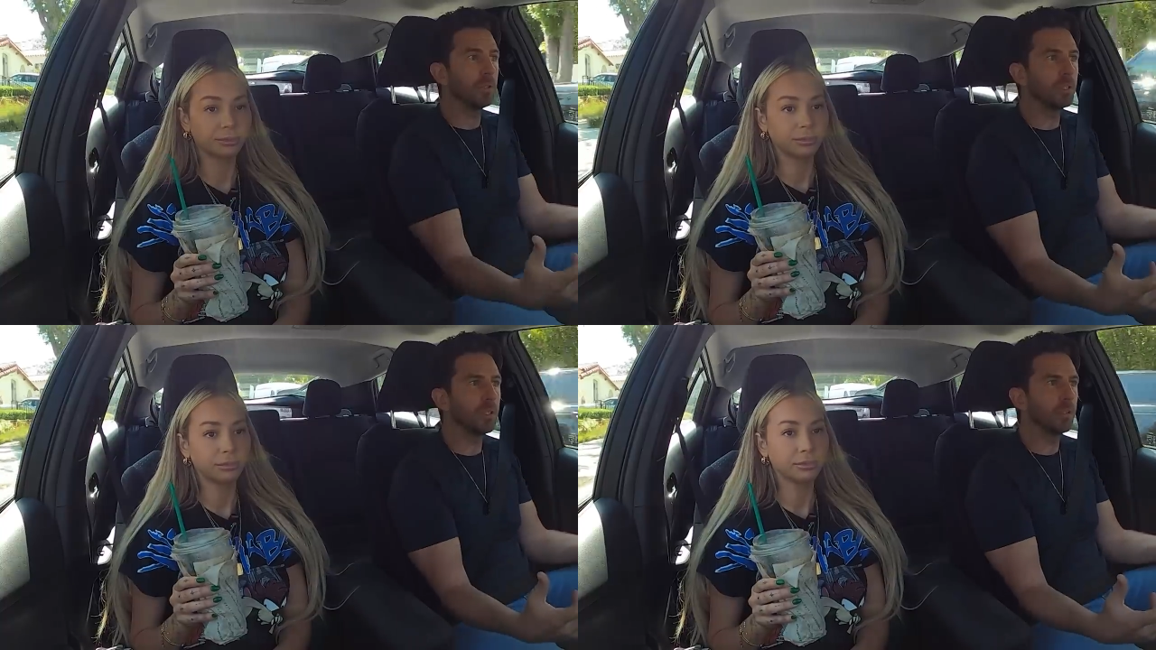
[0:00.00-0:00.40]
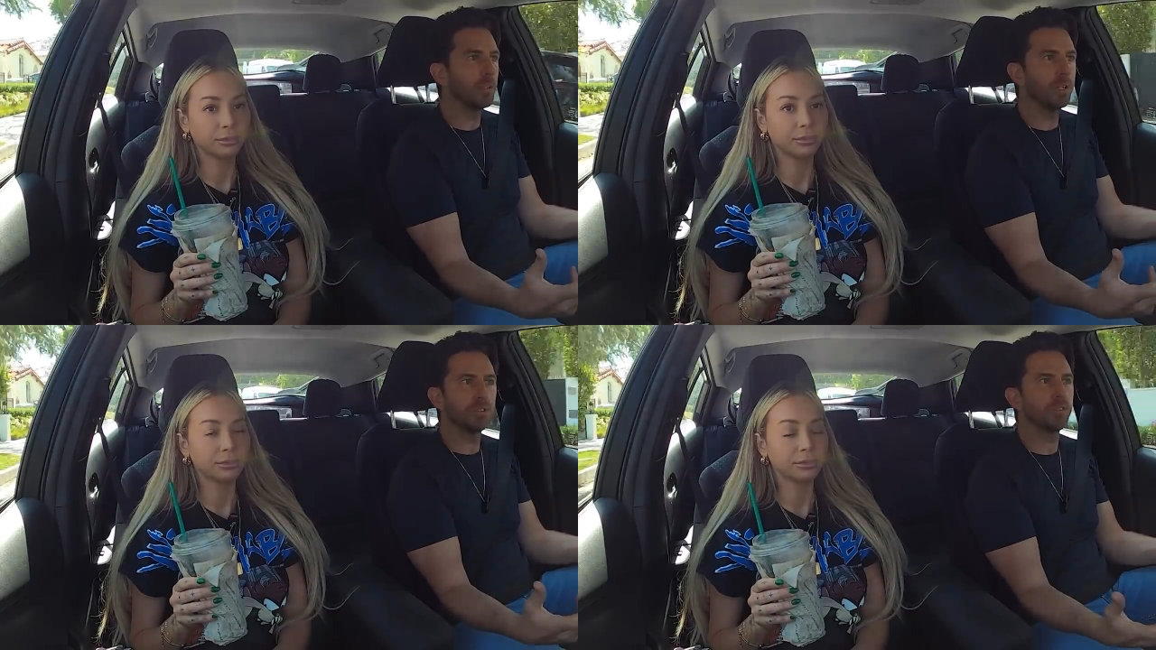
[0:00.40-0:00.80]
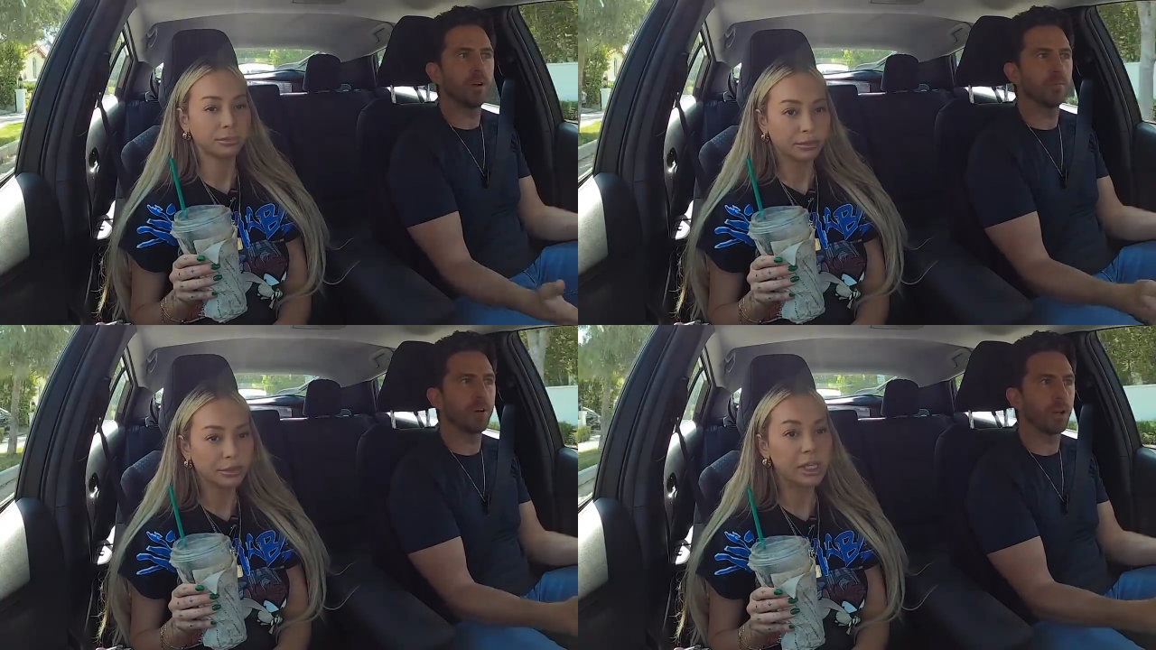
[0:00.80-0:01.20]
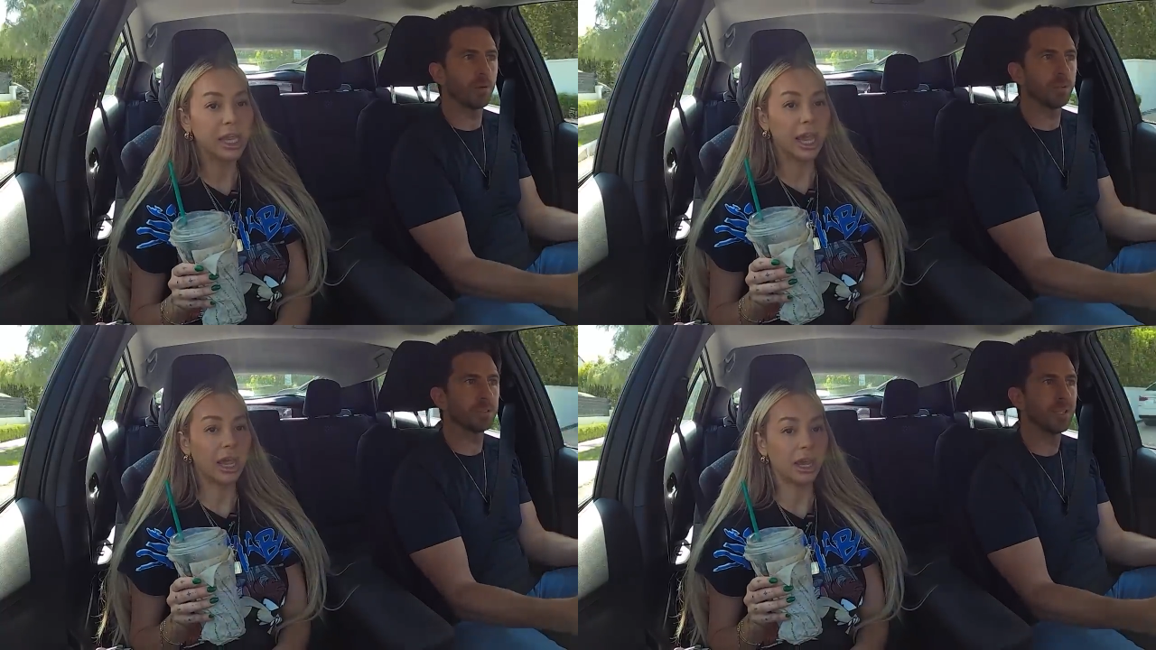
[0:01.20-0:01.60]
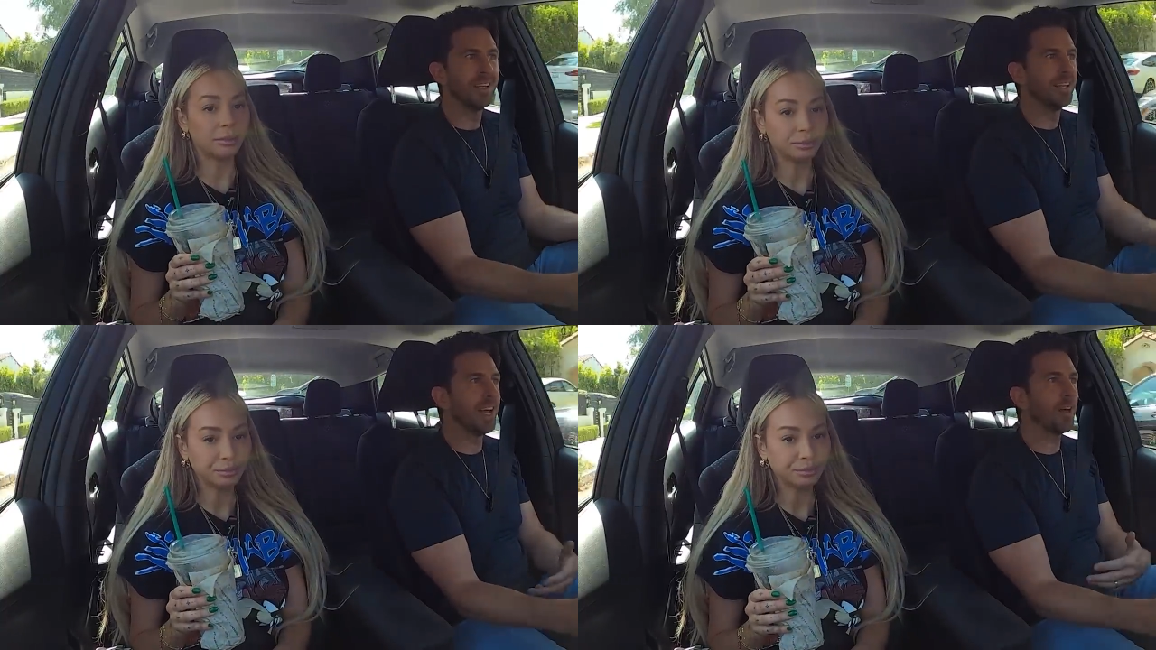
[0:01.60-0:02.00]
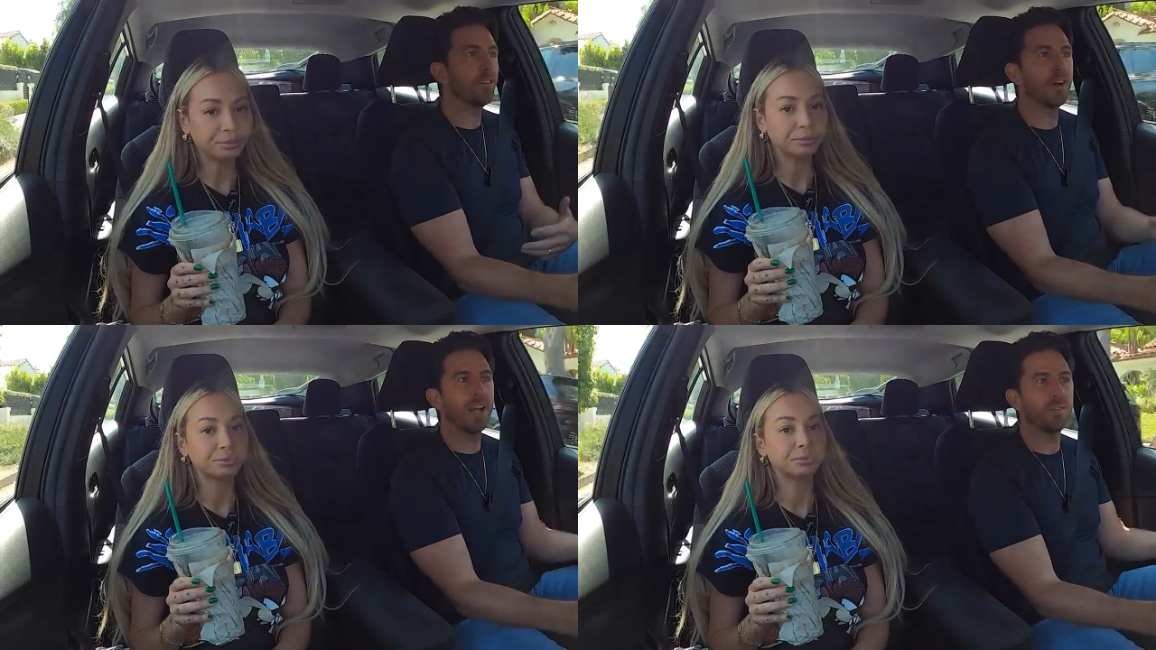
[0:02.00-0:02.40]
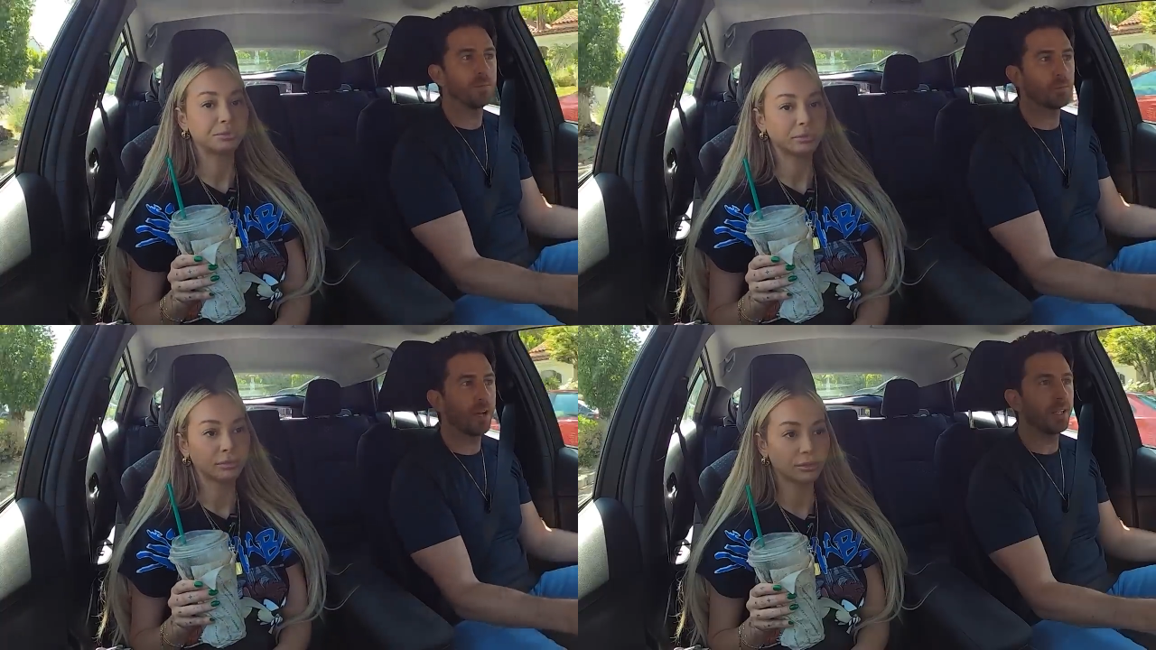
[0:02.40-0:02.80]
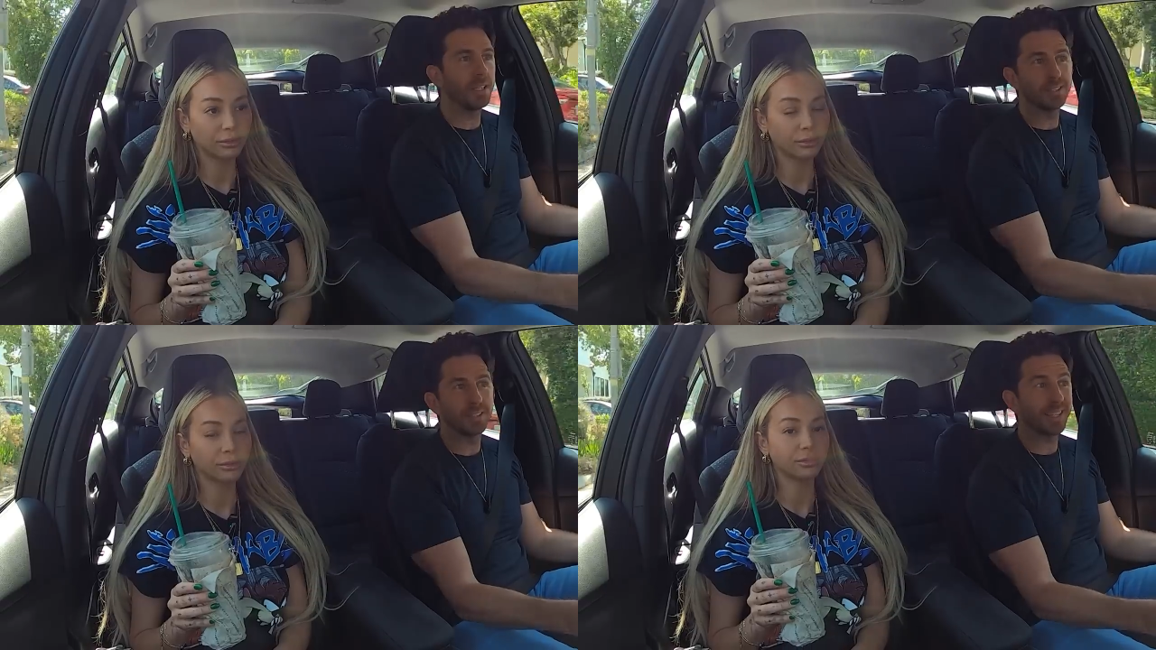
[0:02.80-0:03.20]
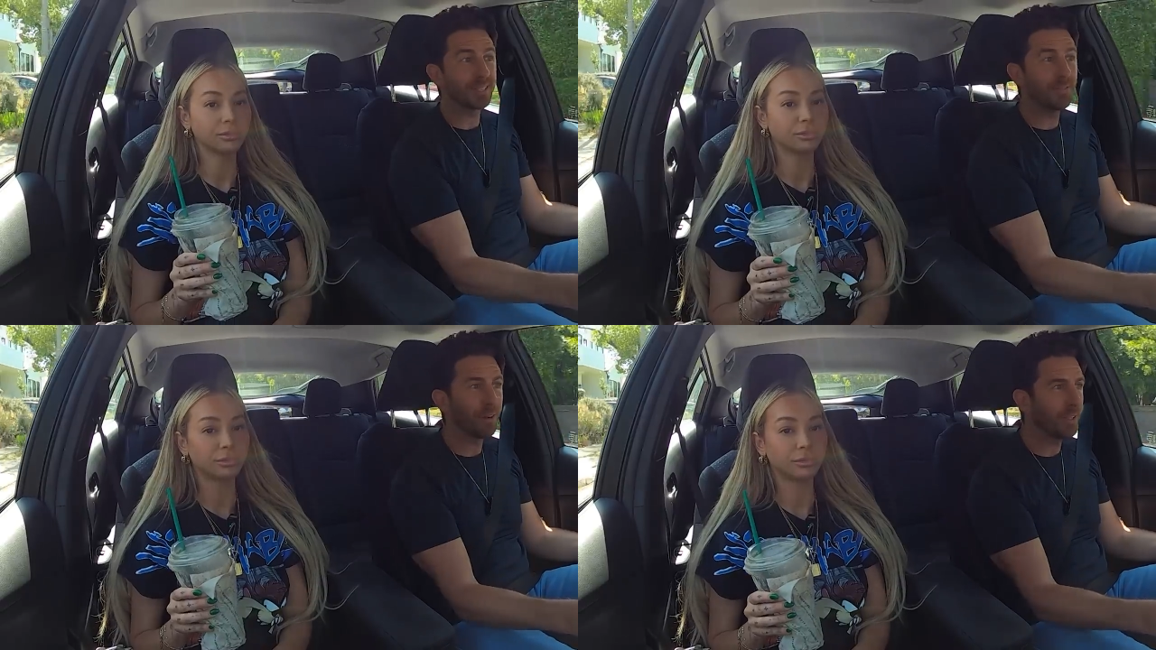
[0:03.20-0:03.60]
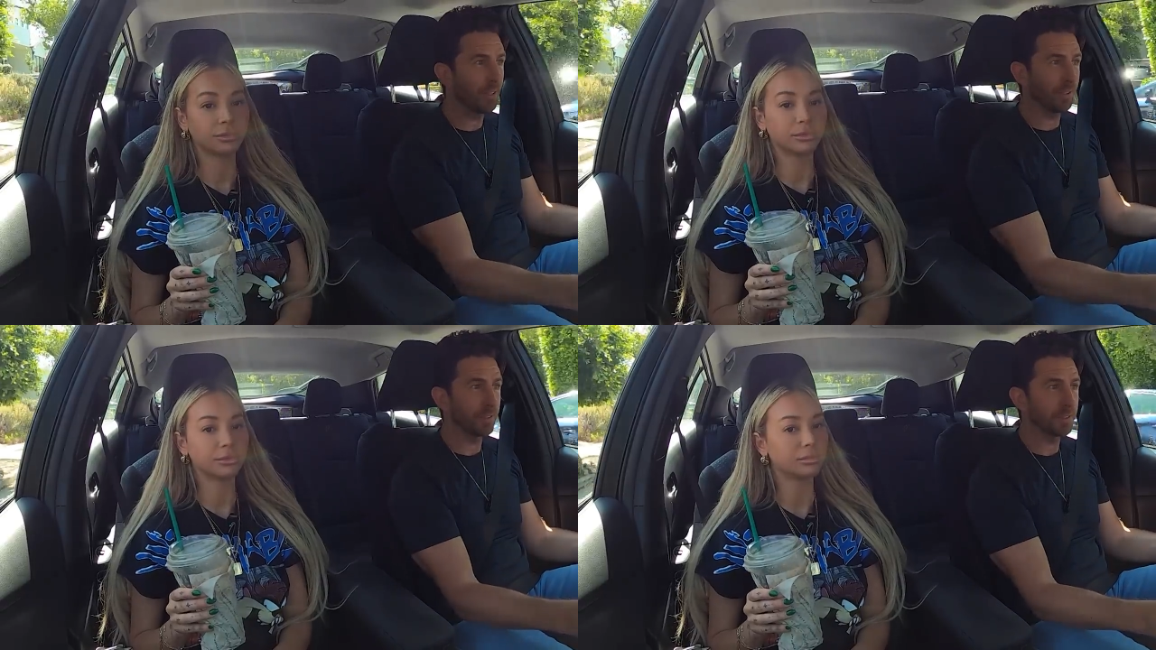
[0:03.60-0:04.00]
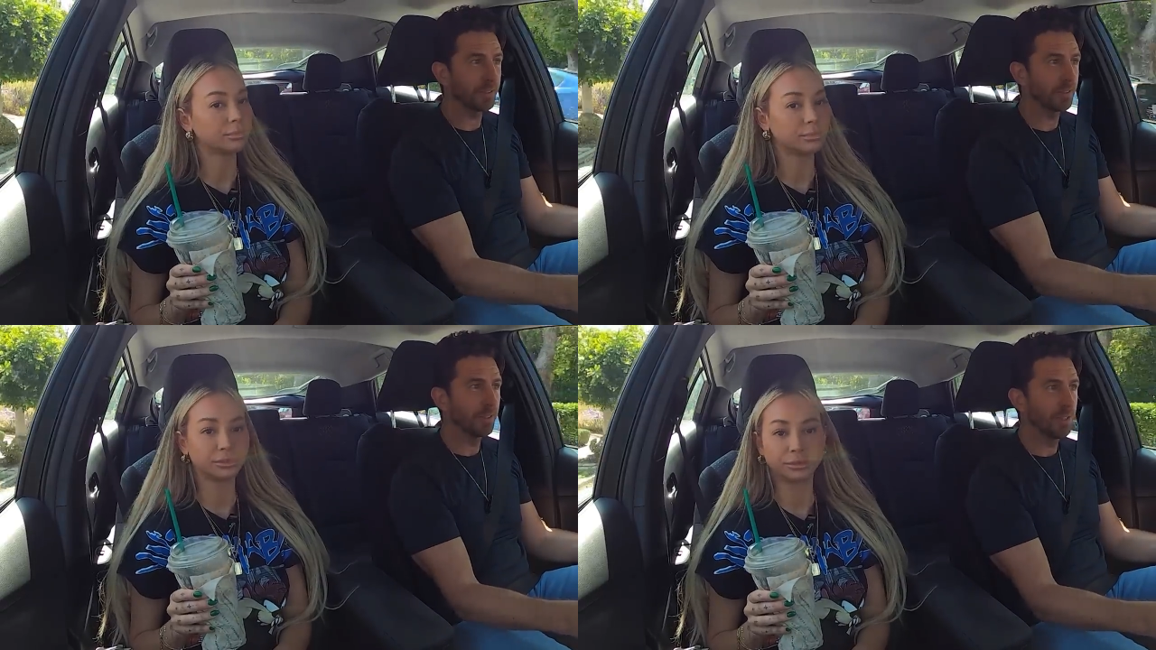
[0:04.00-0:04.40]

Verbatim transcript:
Speaker 1: million Instagram followers. Yeah. Now they're not even breaking six figures,